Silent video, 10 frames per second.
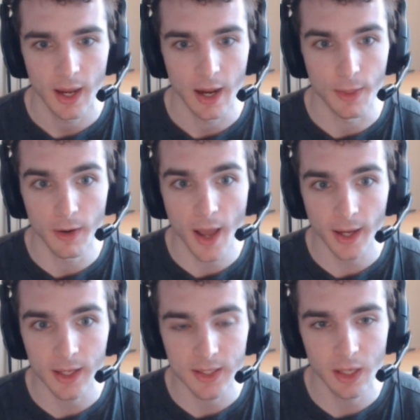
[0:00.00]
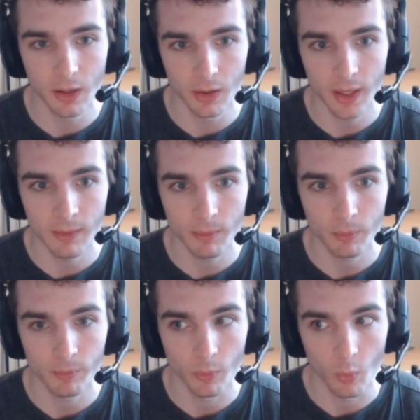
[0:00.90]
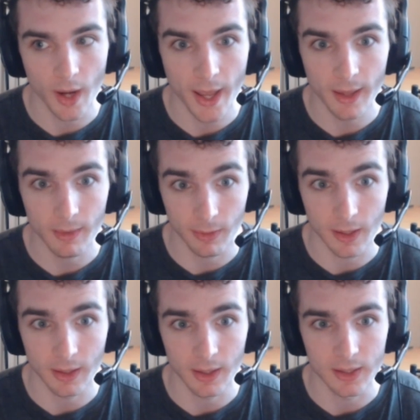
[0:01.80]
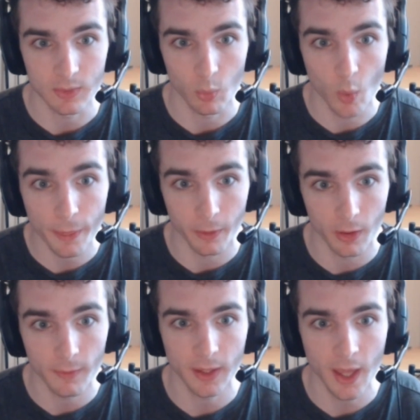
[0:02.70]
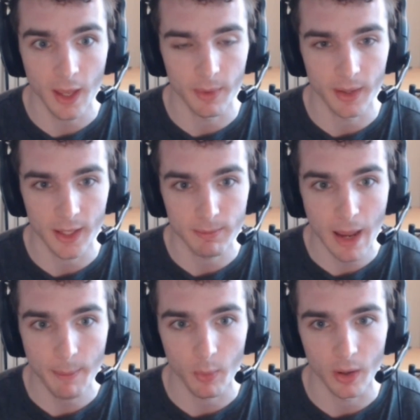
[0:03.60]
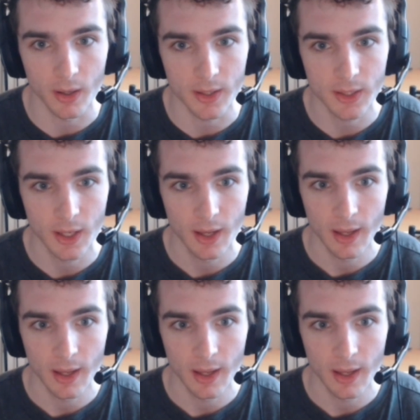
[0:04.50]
and they're not considering what I think is 1/3 of the game, and that's map awareness.